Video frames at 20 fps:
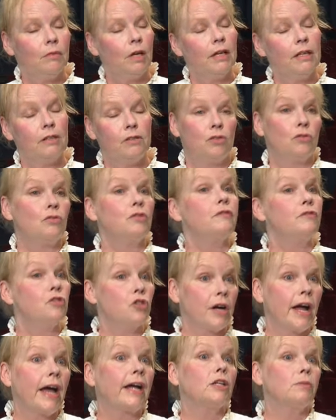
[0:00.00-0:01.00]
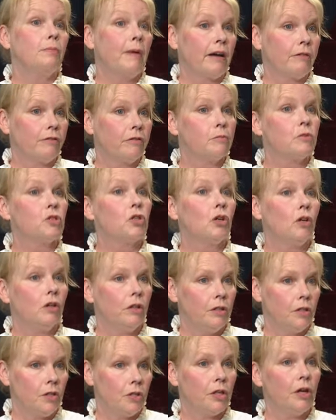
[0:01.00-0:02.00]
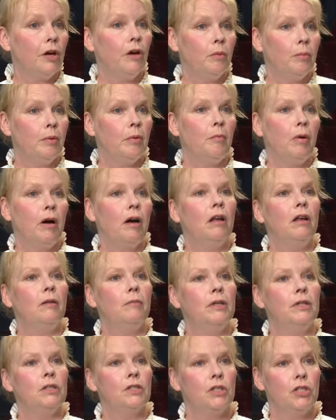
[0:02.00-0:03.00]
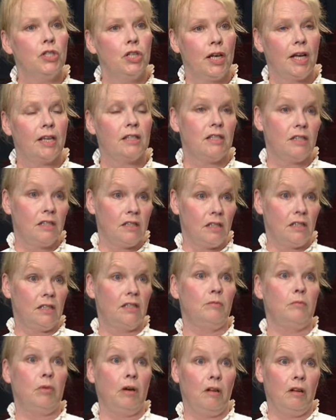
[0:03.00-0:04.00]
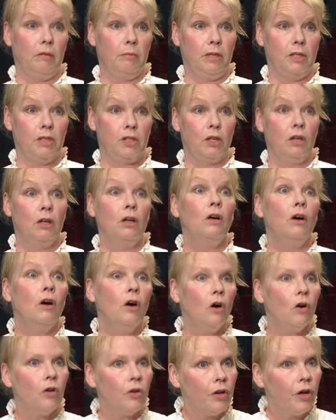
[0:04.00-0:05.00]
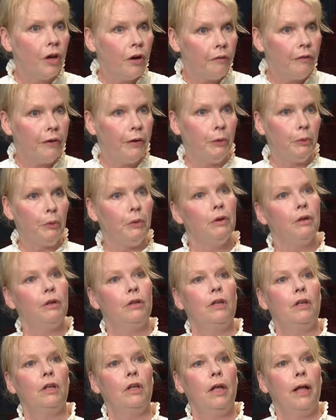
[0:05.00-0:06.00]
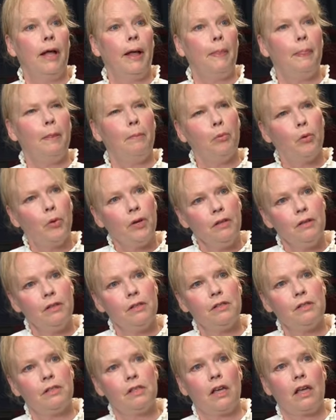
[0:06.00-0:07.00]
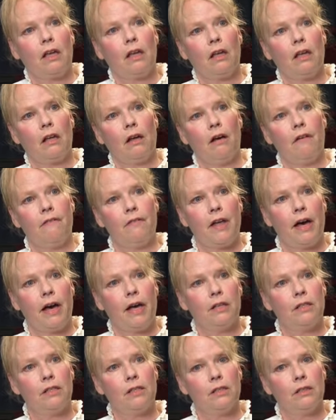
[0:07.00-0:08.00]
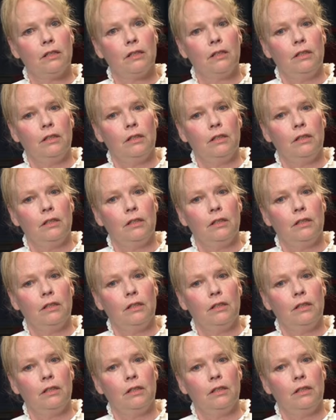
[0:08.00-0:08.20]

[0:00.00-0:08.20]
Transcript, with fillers: is sort of dragged back from scotland to open parliament and she has to sit in parliament on her own and the poignancy of that